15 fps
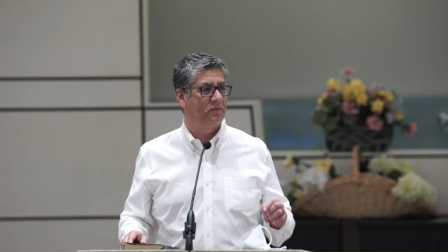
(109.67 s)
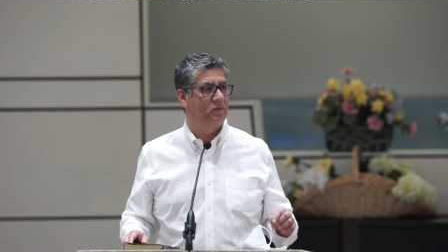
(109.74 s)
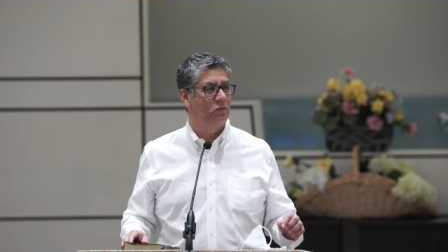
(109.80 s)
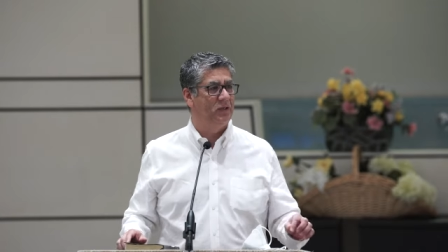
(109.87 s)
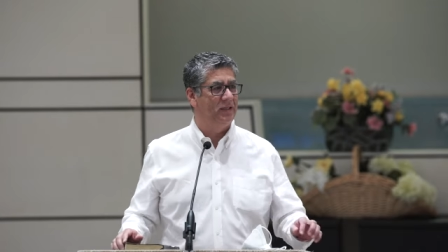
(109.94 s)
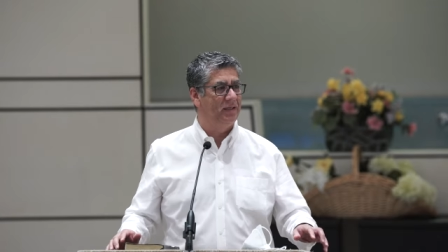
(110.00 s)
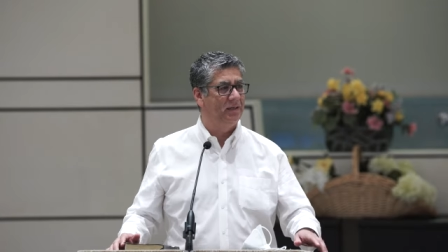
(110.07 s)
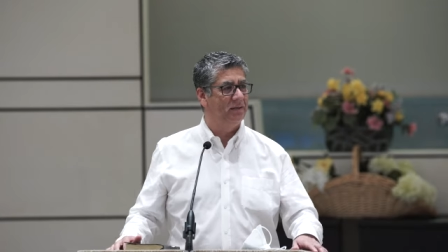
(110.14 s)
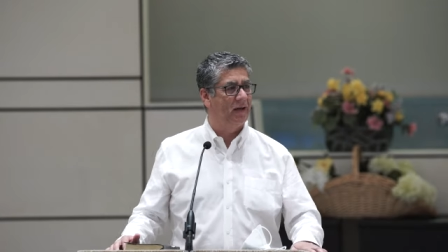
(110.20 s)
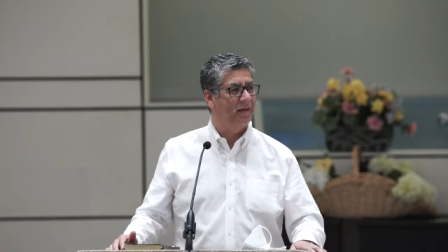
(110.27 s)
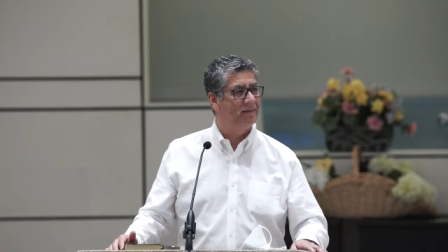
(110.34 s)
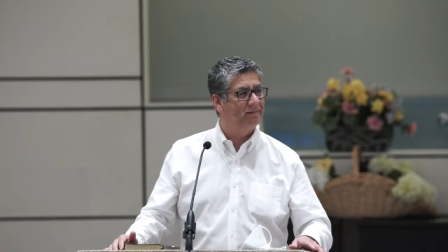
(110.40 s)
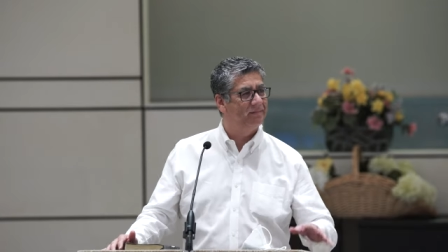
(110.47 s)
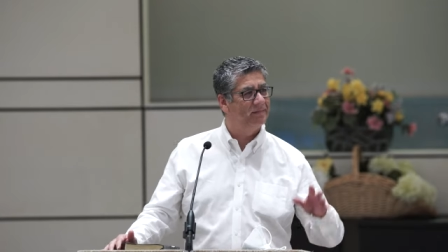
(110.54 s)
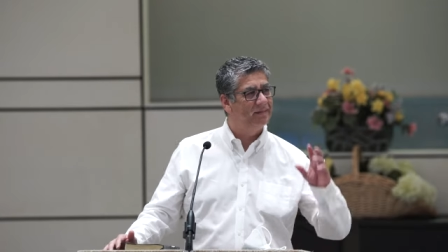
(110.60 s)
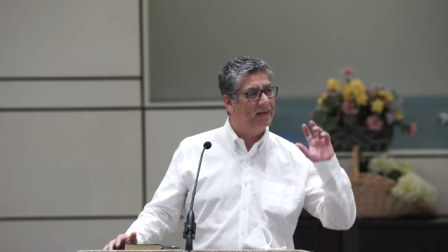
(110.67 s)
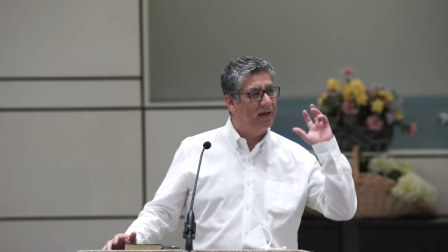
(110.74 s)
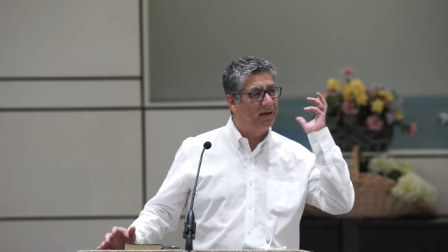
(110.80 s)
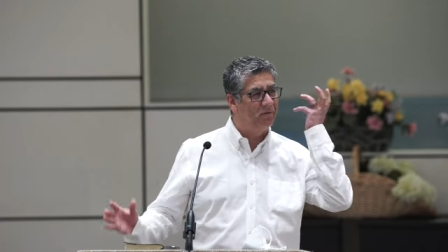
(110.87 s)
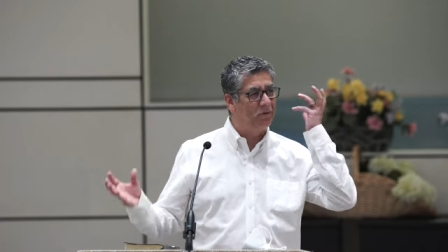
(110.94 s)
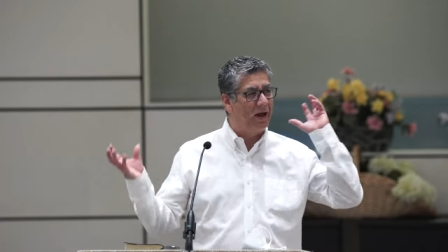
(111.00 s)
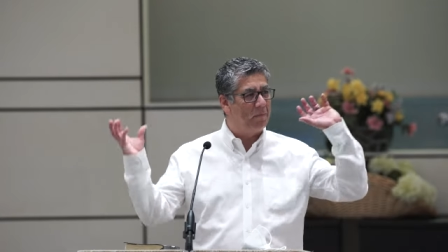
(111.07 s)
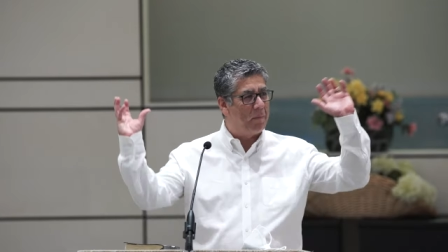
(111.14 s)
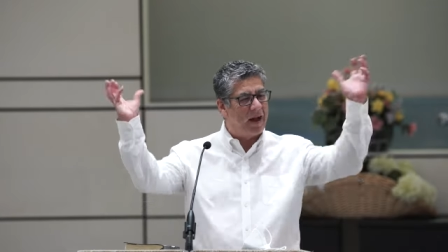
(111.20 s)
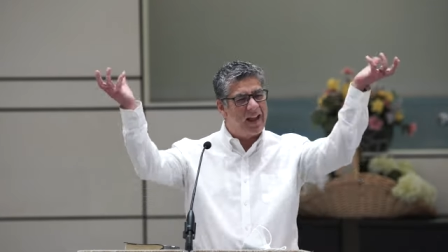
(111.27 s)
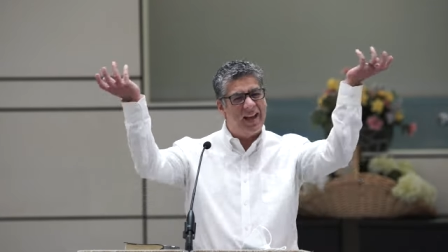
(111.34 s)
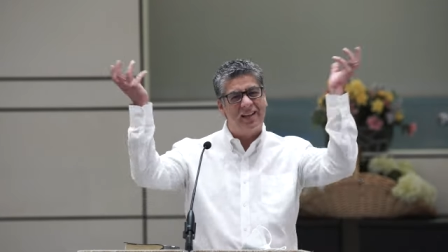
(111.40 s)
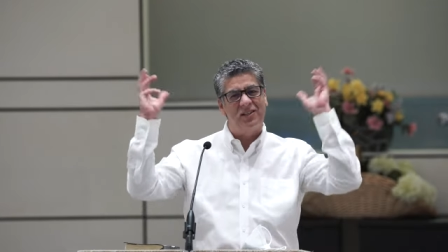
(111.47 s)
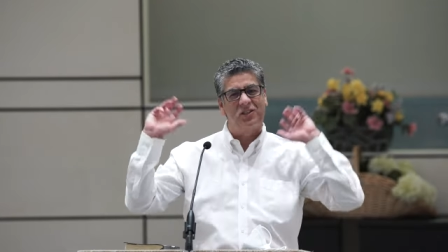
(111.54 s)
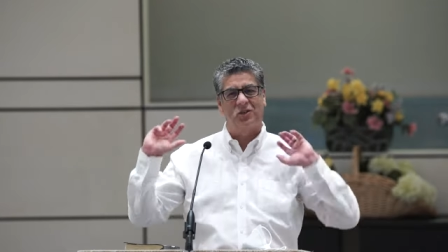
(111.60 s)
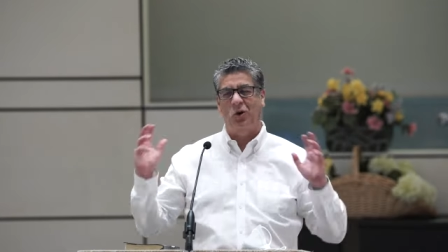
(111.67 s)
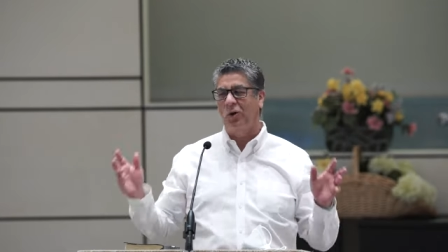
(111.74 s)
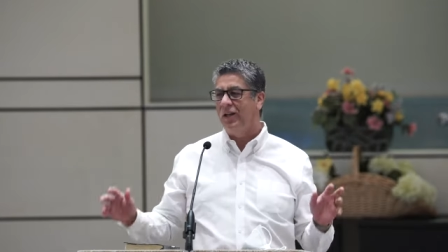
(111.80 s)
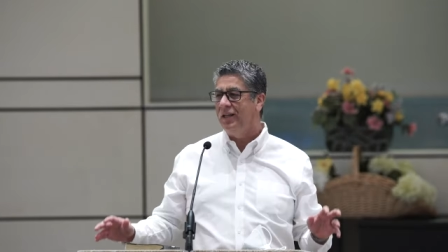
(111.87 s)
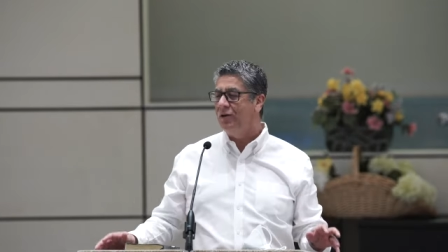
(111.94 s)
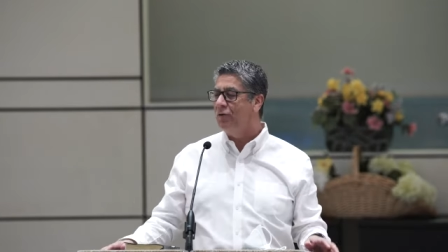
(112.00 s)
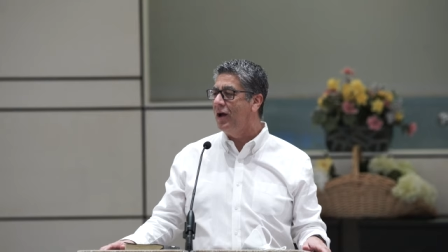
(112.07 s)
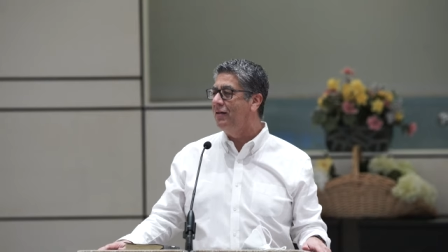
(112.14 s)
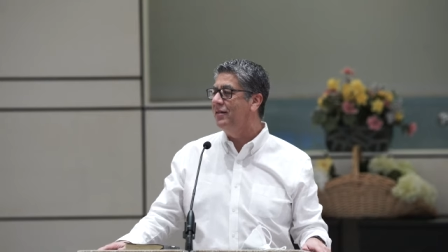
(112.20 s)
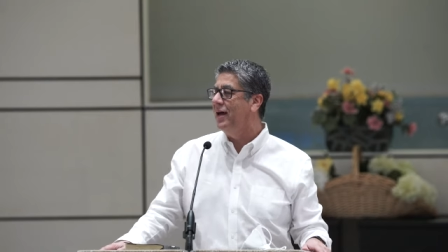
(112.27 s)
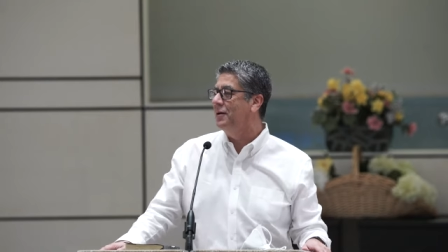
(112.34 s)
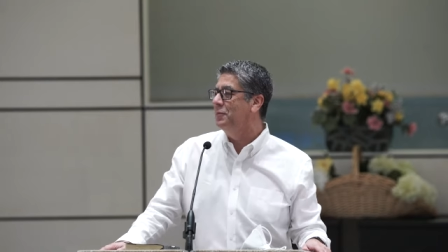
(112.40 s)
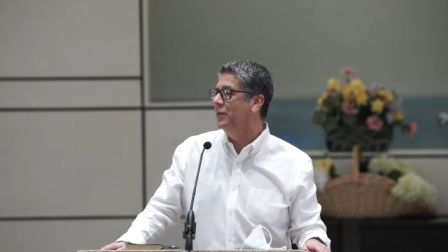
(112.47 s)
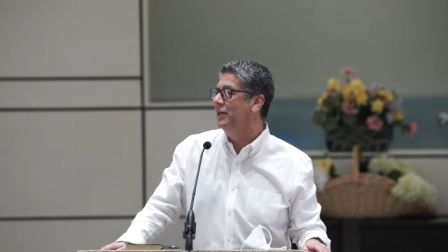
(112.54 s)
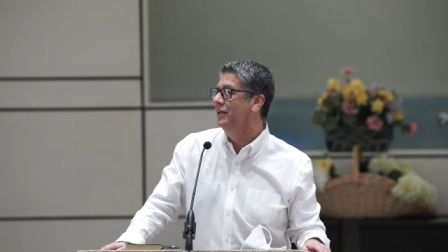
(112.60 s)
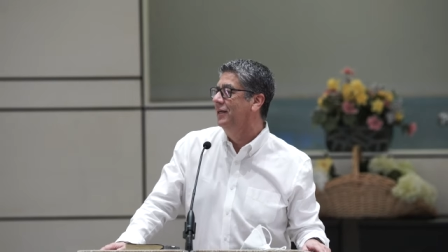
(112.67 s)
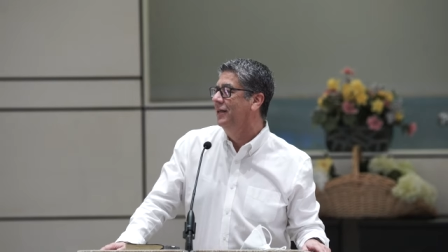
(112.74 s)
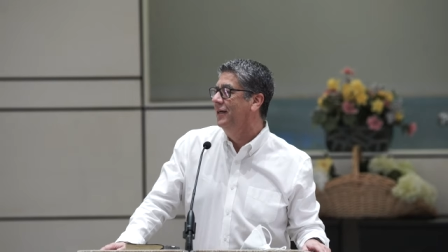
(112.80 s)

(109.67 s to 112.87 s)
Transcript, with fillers: really, I can't wrap my head totally around that, but